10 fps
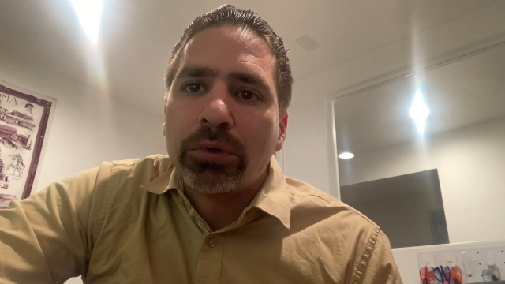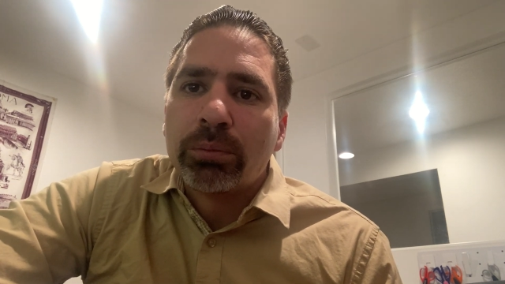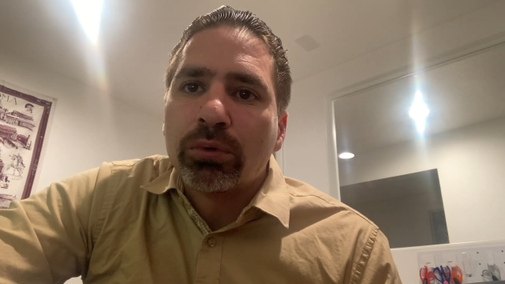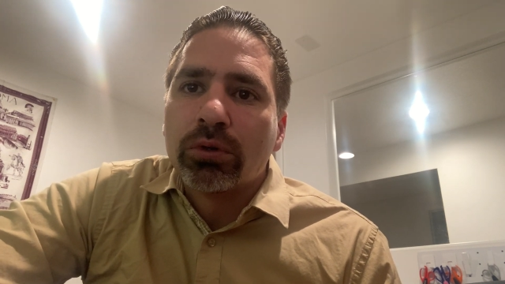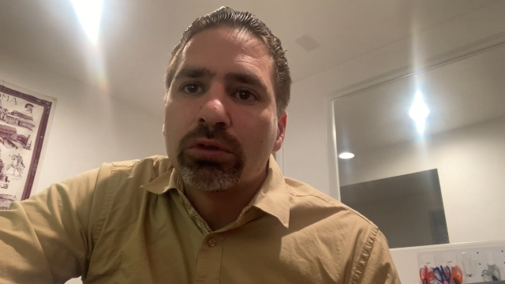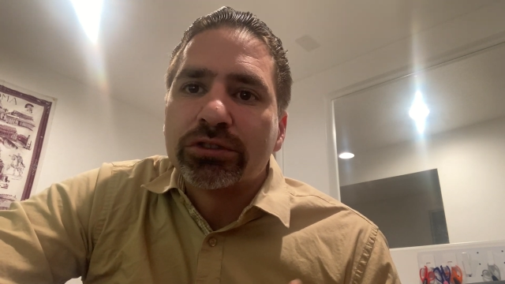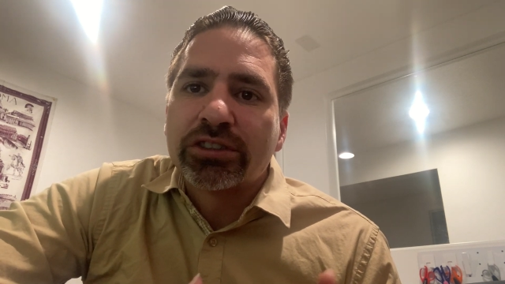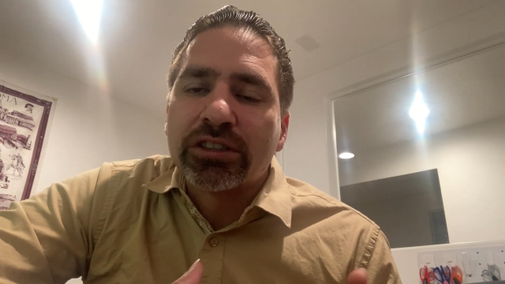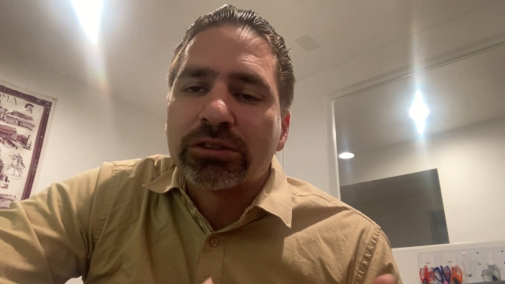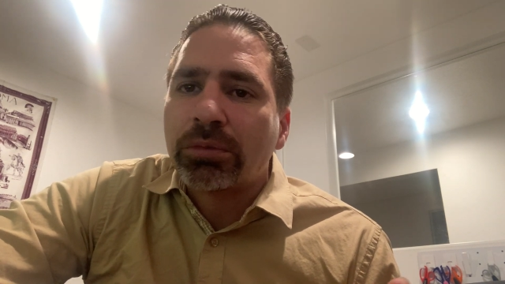people's
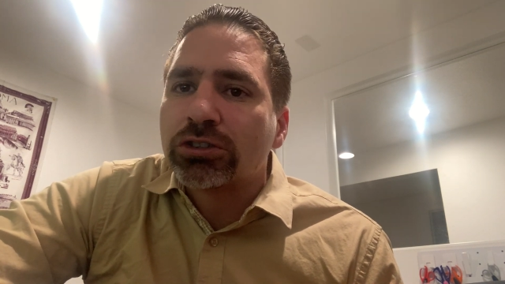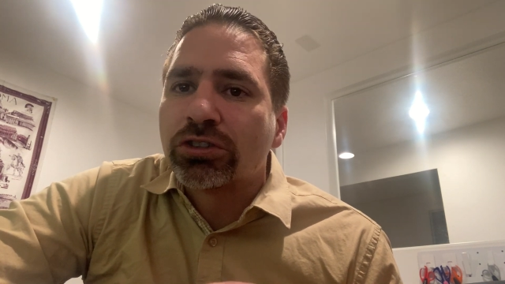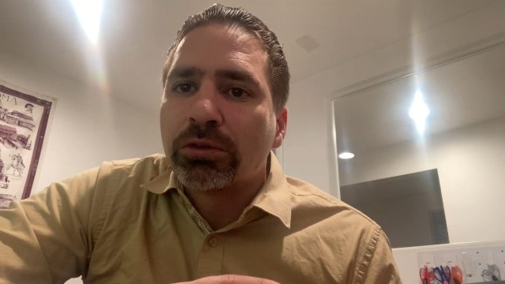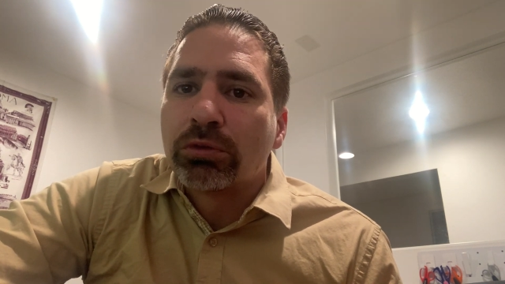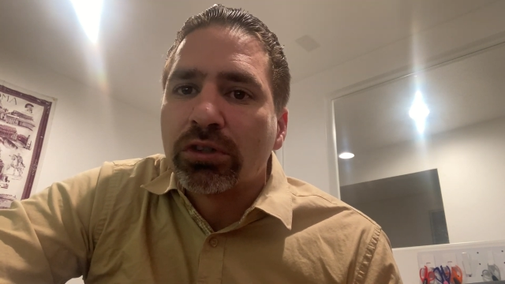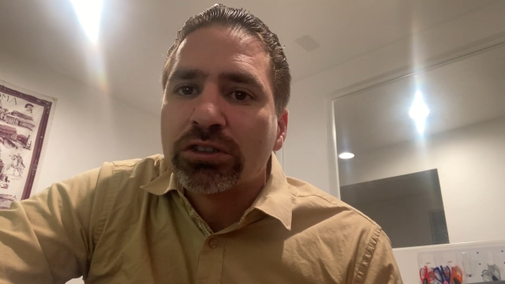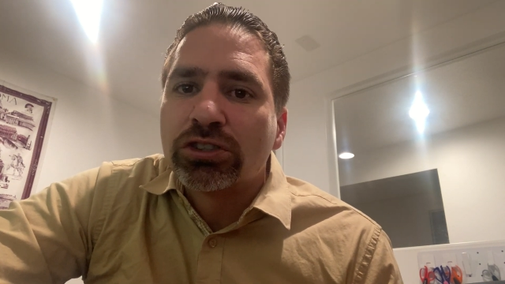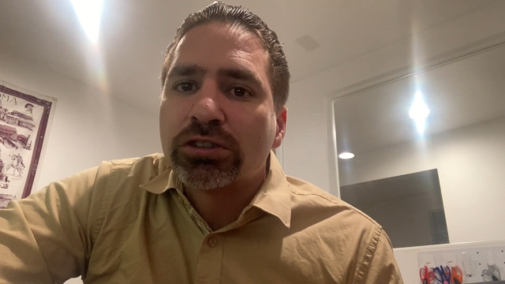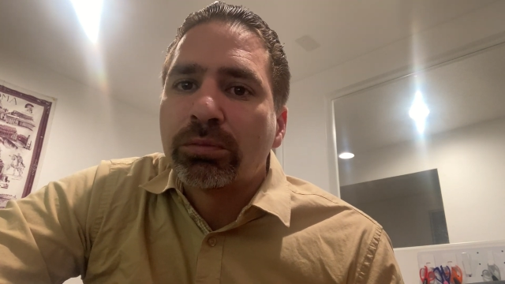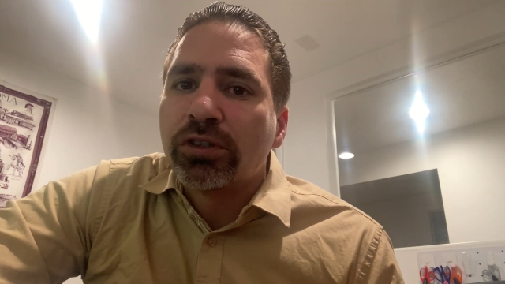especially
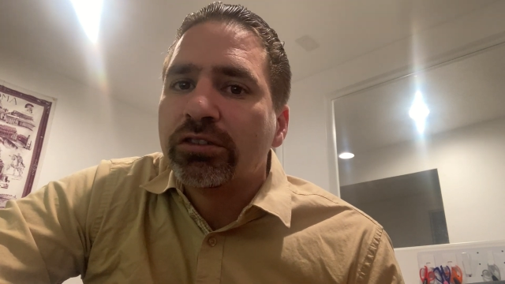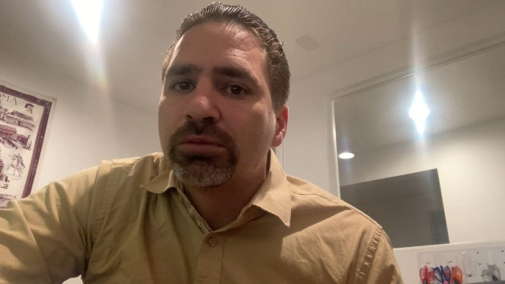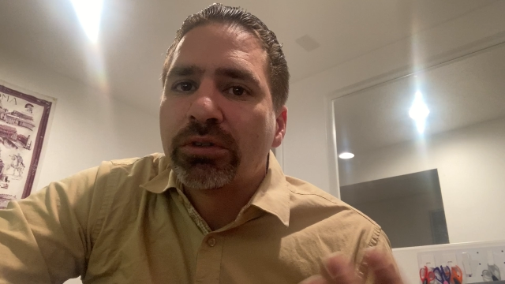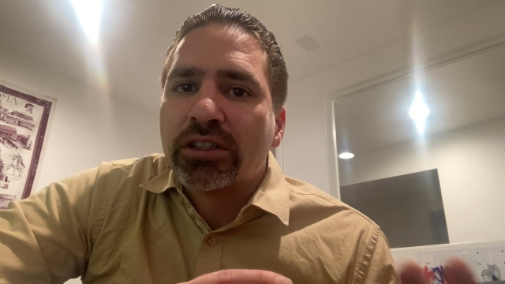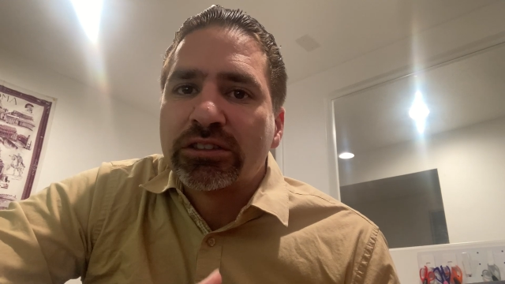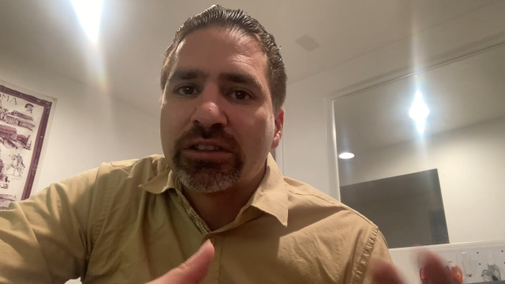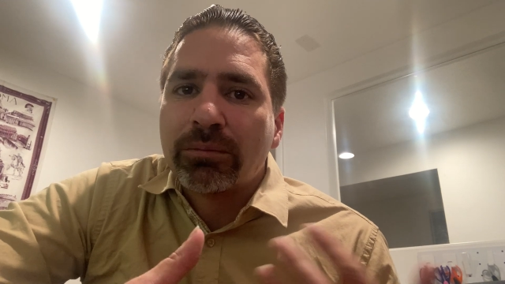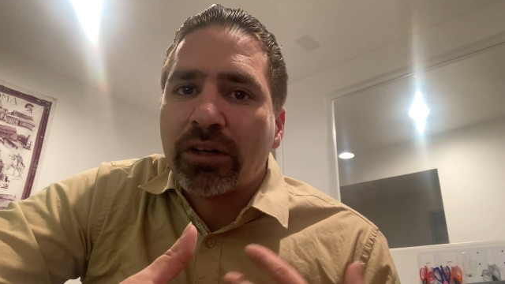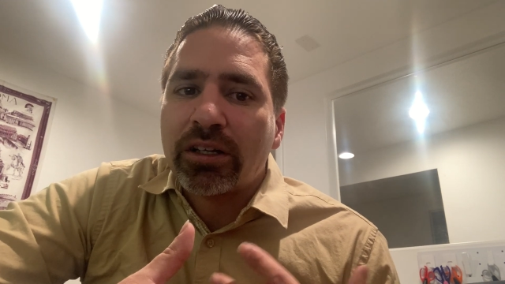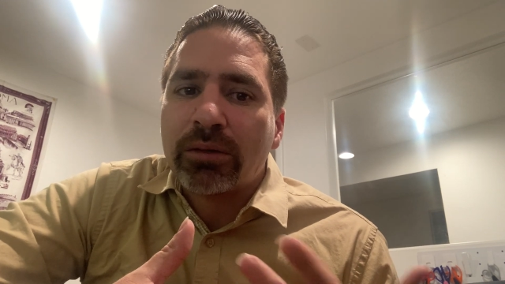religious beliefs, because the
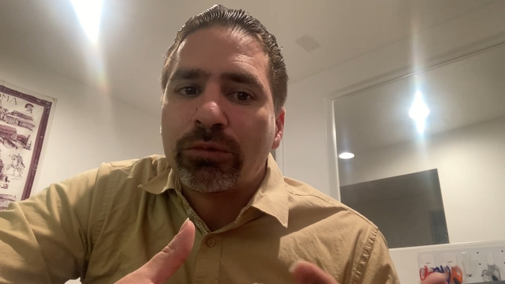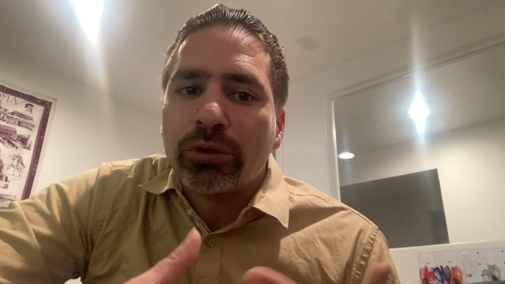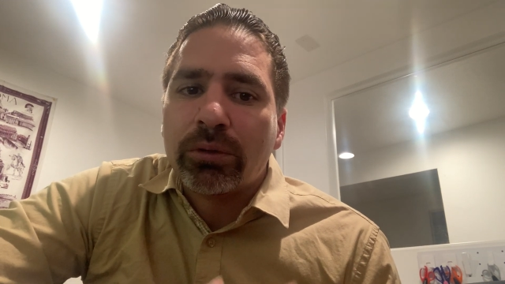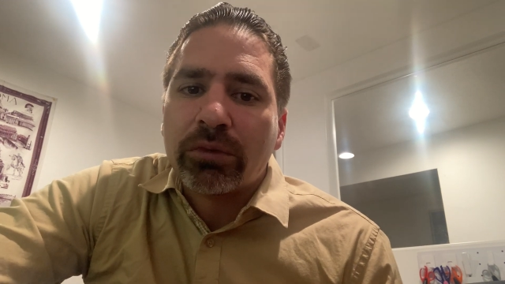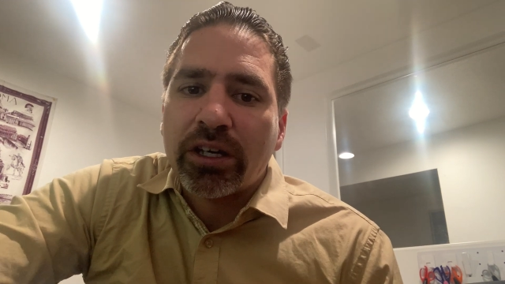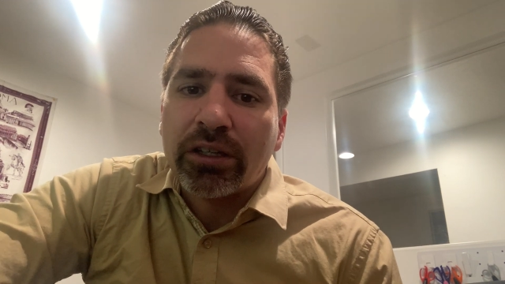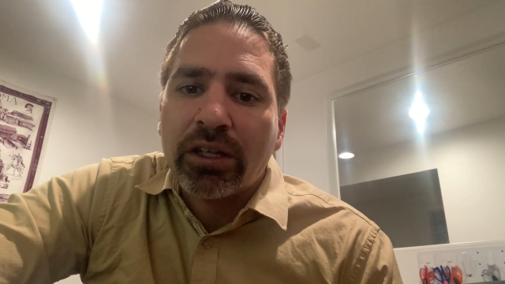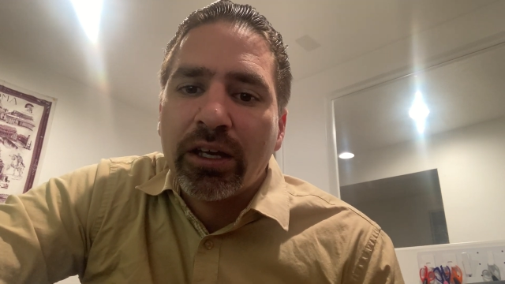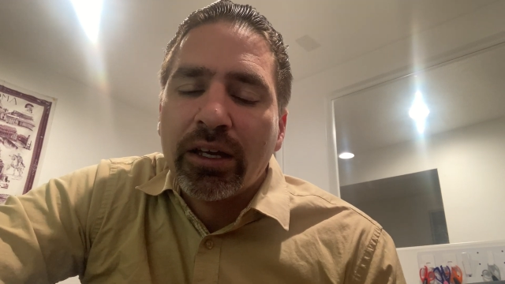man I'm doing my